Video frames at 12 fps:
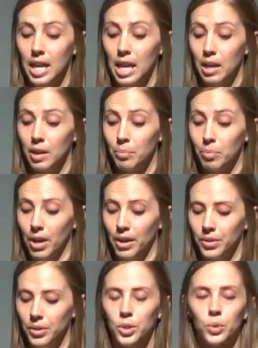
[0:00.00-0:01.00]
in
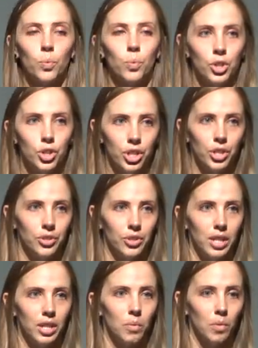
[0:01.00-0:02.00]
brothels were
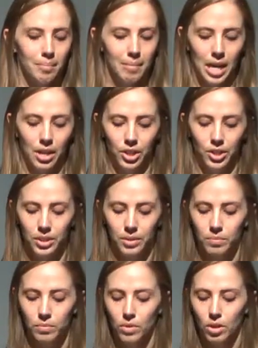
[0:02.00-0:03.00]
children, they were
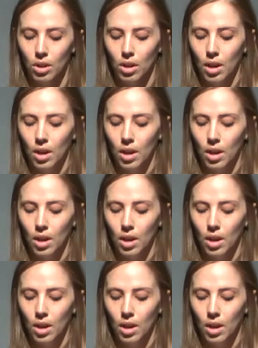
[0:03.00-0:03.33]
minors.